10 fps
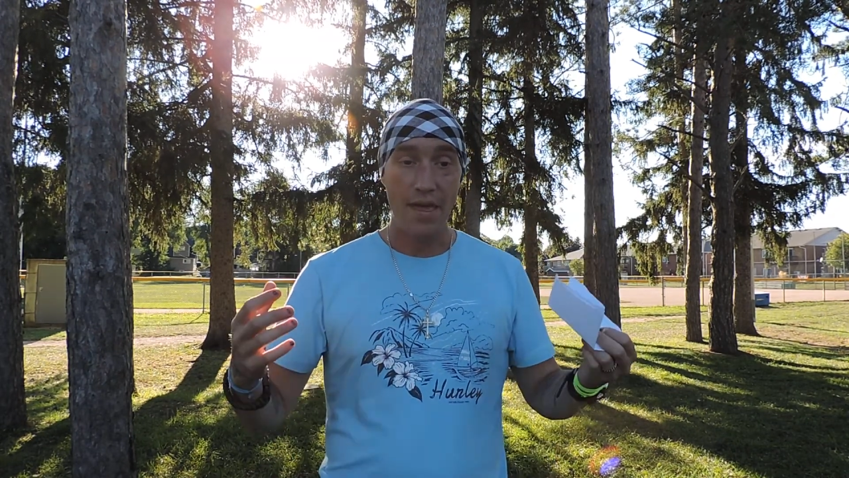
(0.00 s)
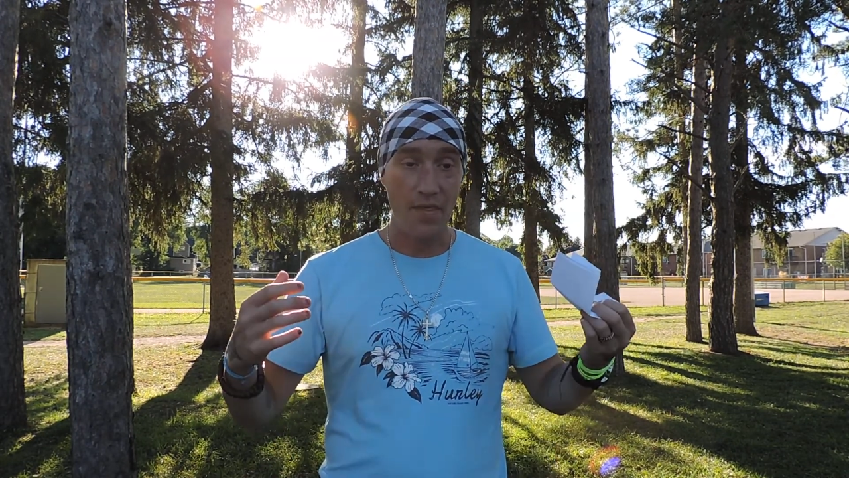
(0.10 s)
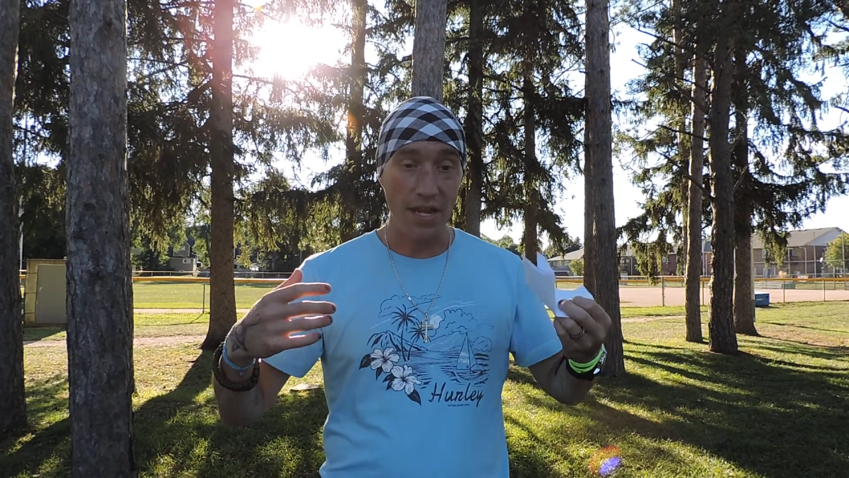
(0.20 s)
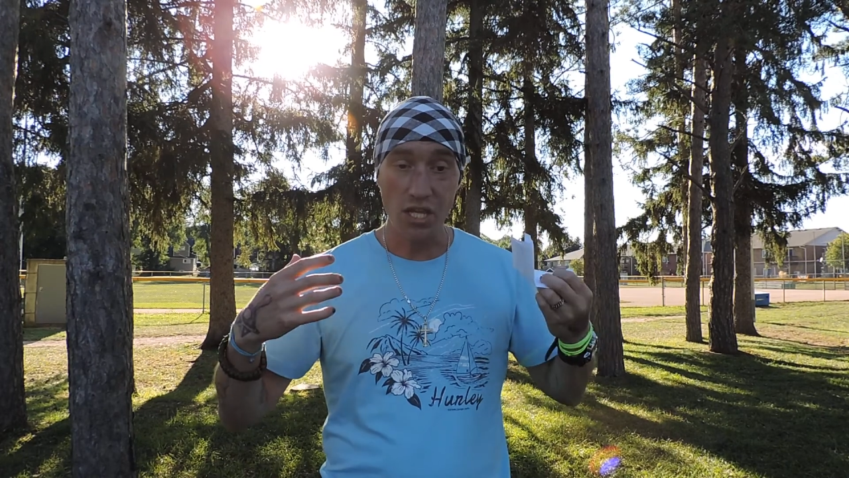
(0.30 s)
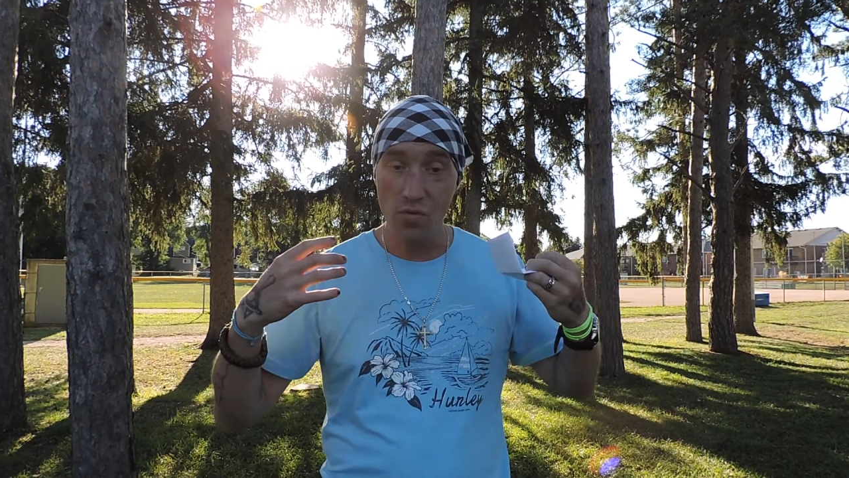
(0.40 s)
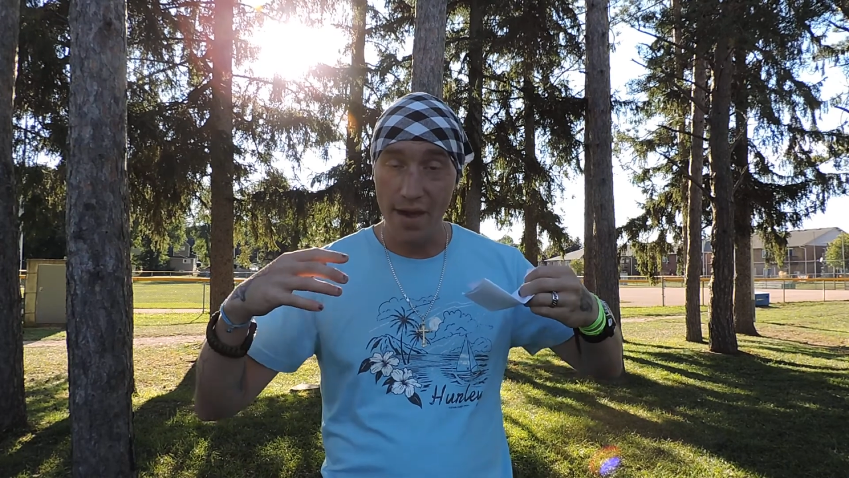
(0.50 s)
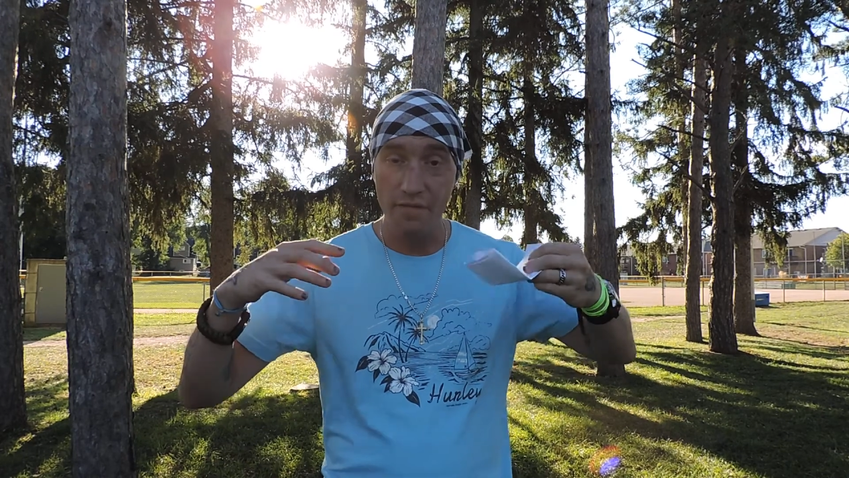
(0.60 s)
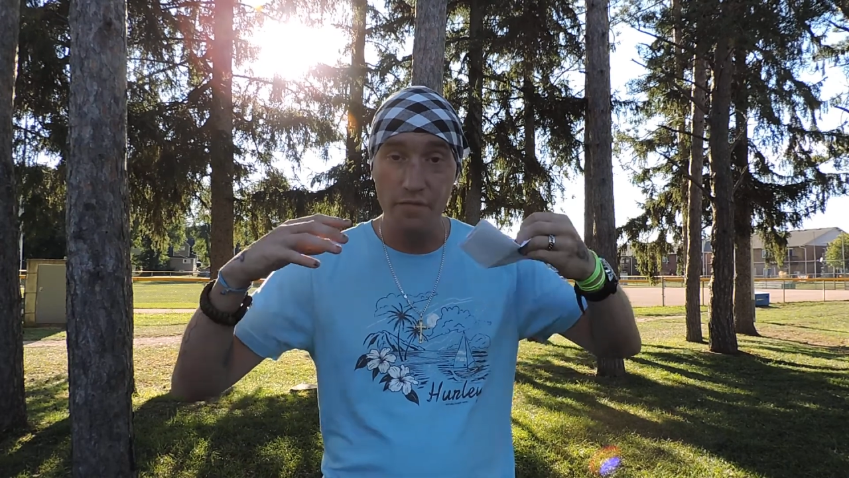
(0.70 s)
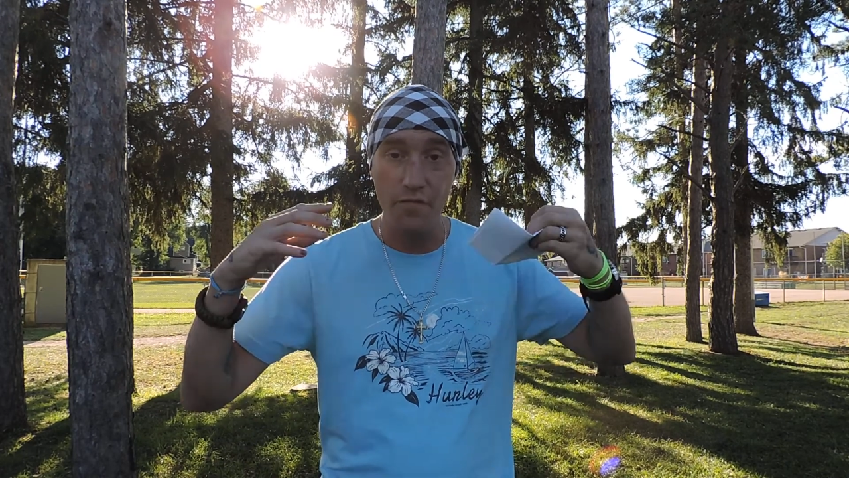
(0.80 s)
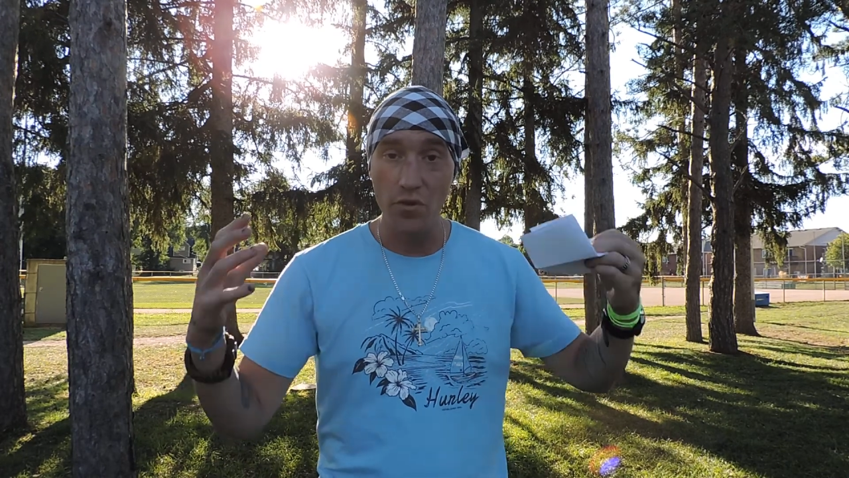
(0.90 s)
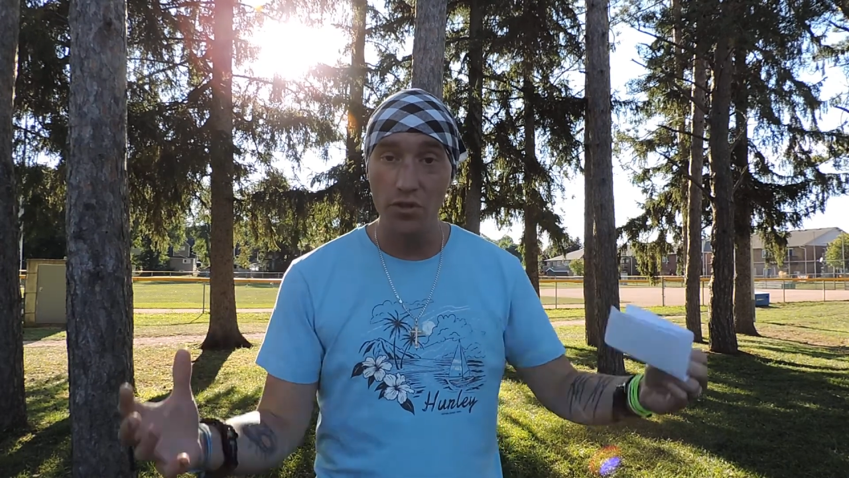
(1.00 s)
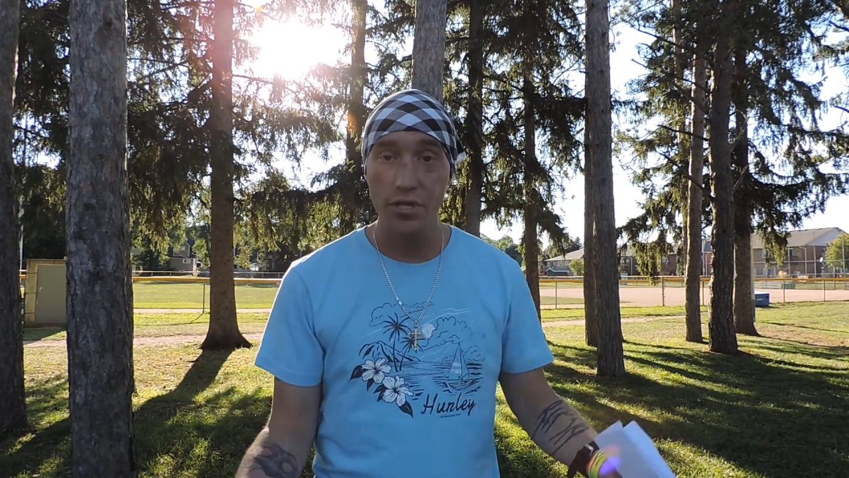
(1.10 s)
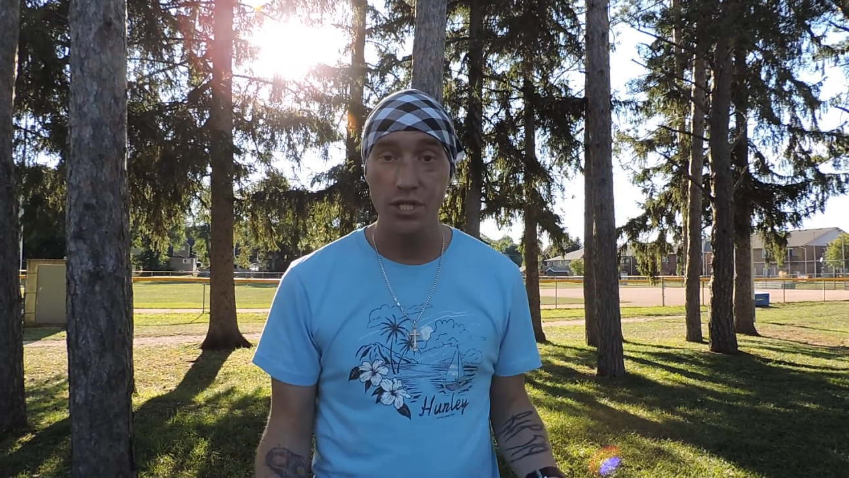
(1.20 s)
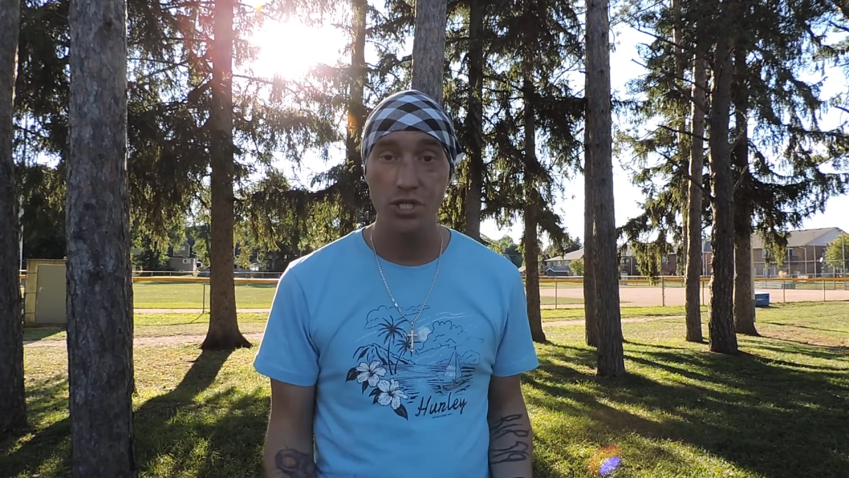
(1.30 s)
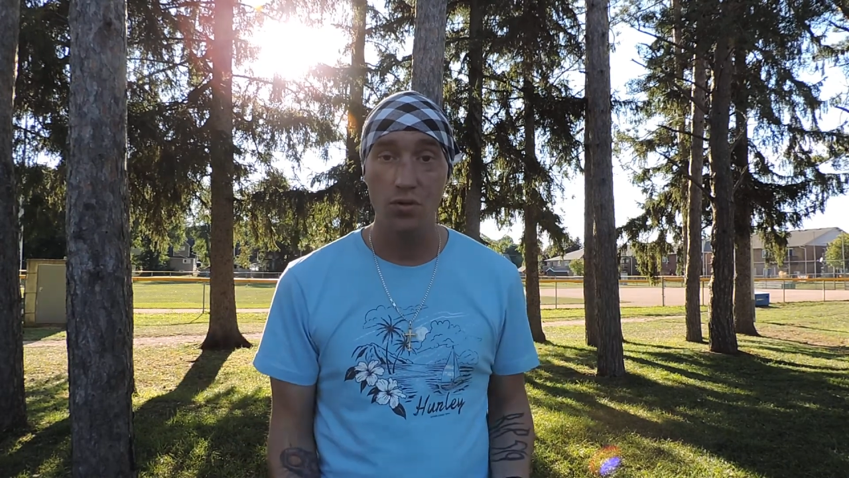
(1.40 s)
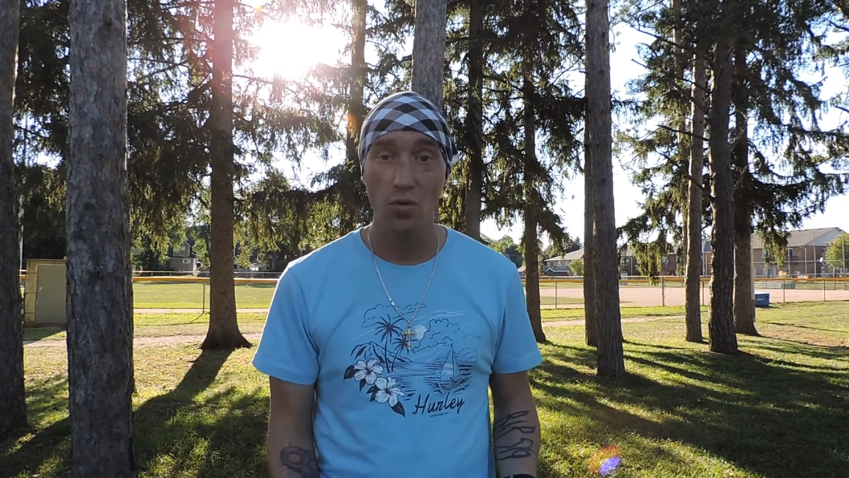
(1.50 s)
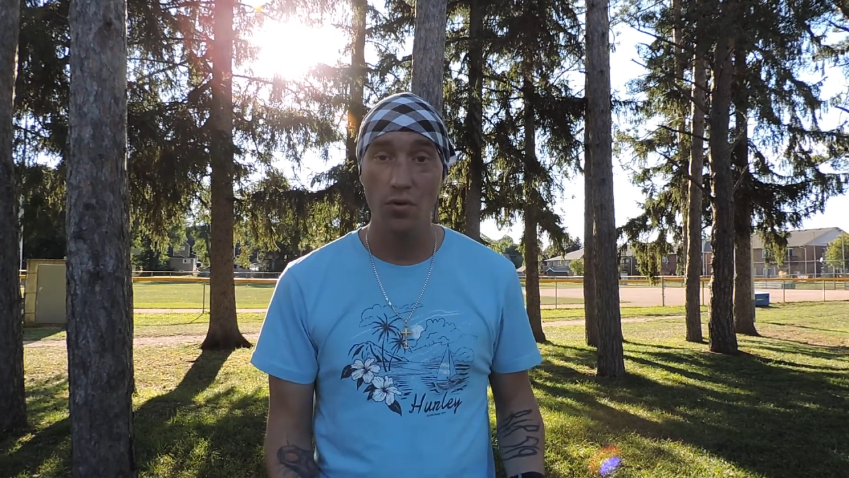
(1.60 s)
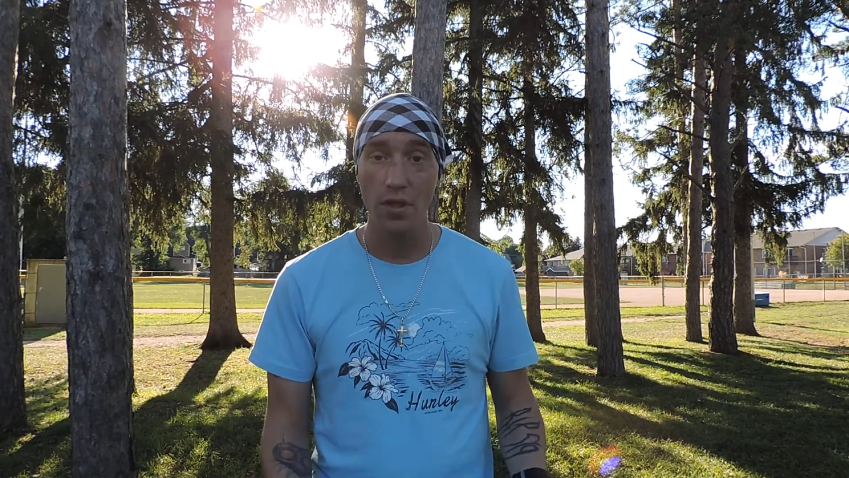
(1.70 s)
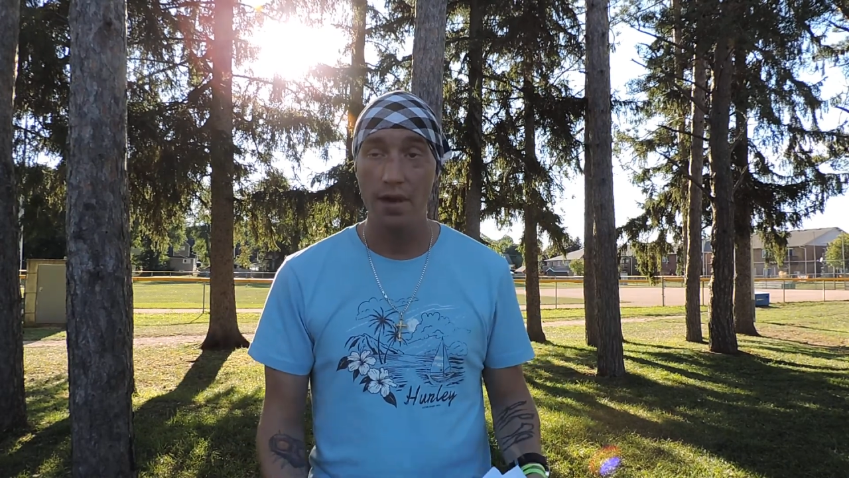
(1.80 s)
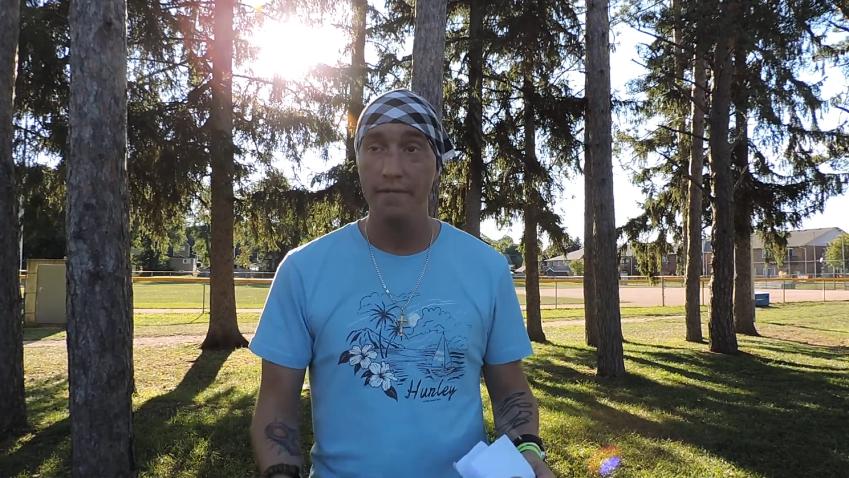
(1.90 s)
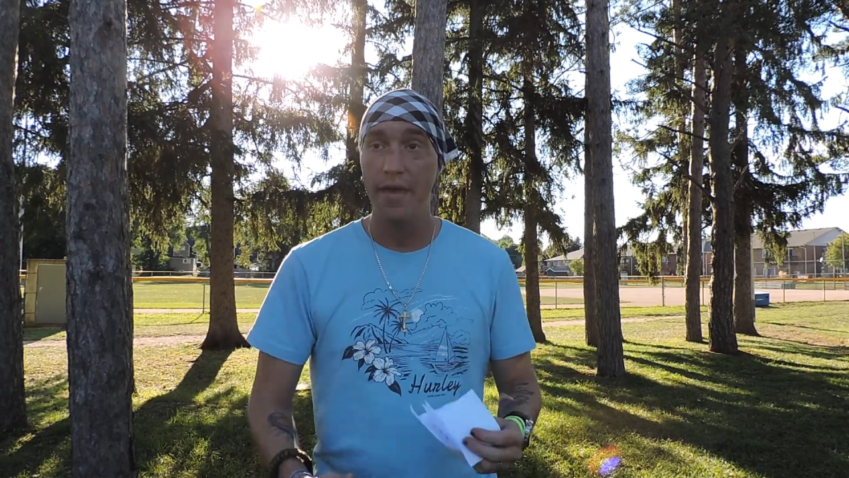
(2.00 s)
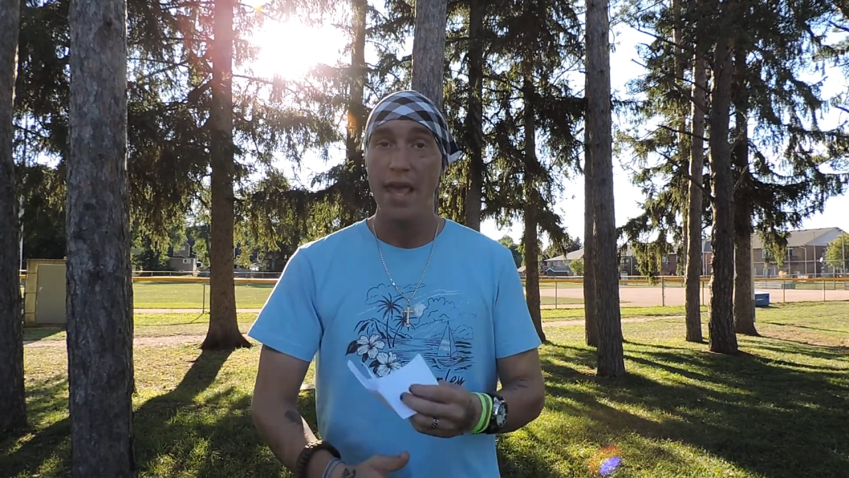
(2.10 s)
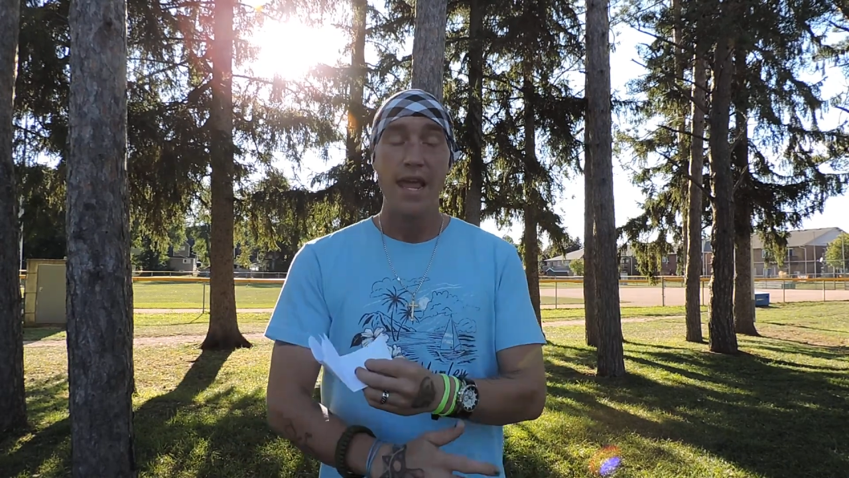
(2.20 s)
that you have full control of,